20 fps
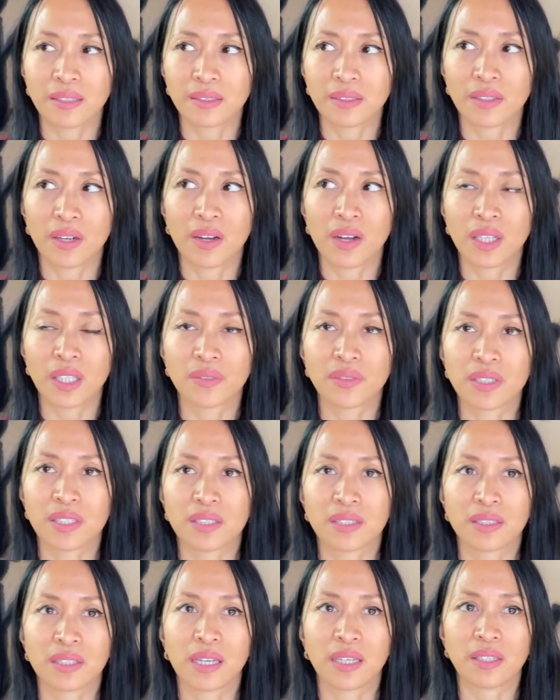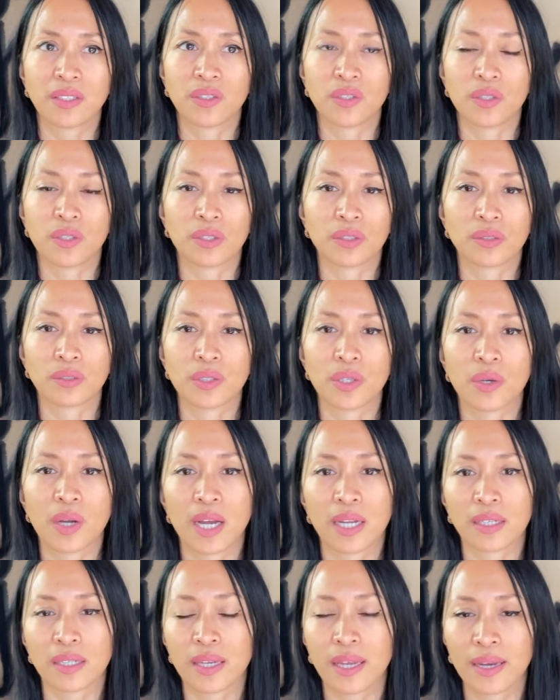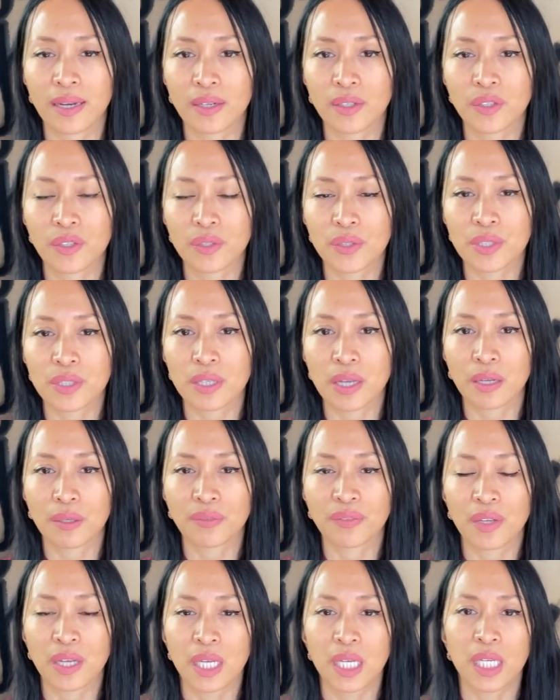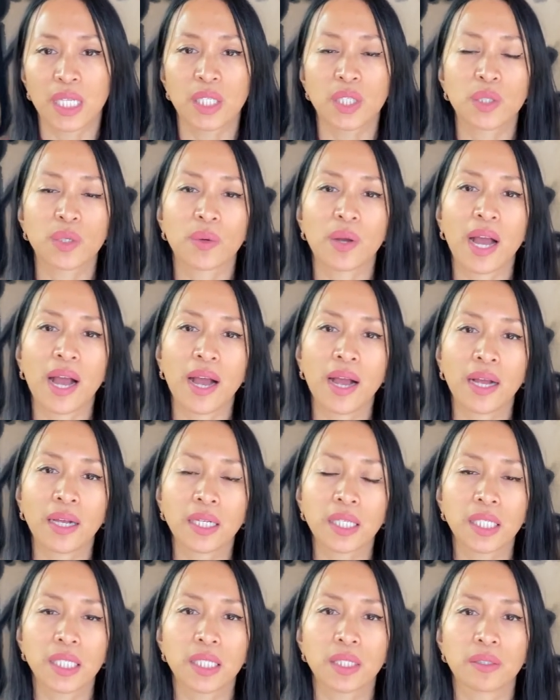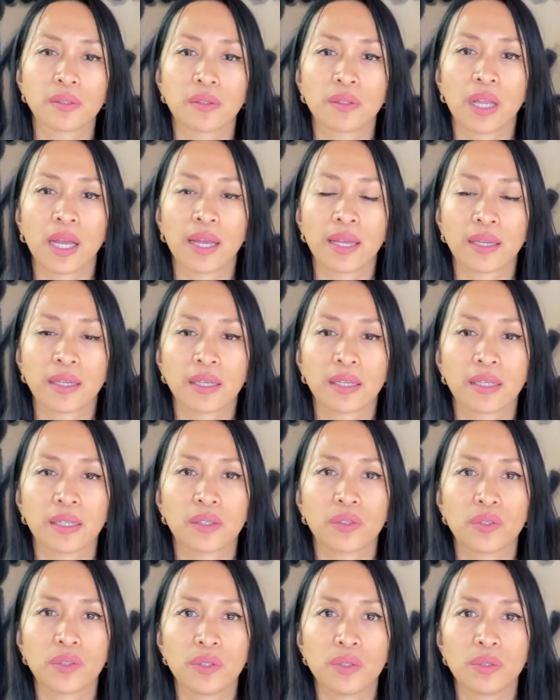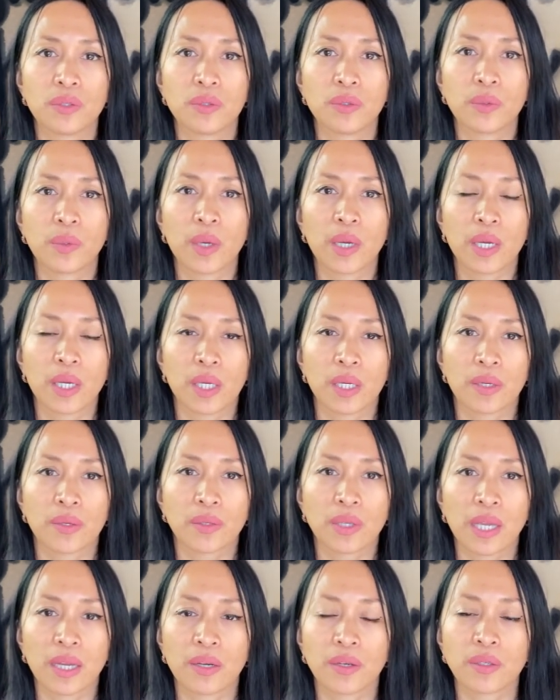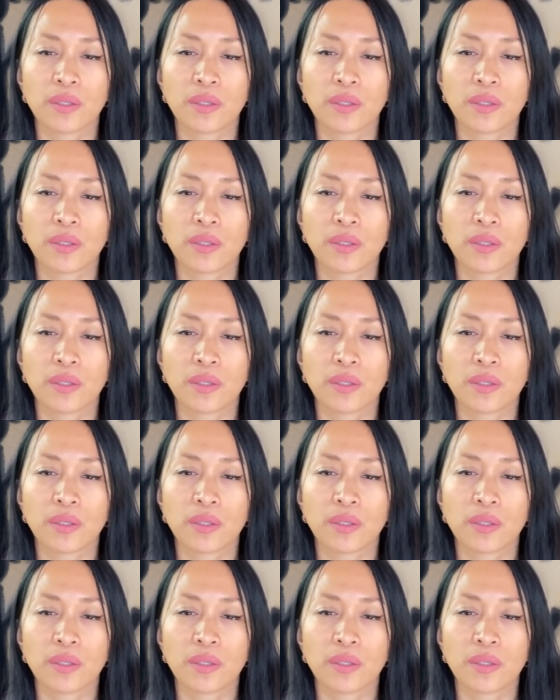all of a sudden you don't know how to carry yourself. Act like you carry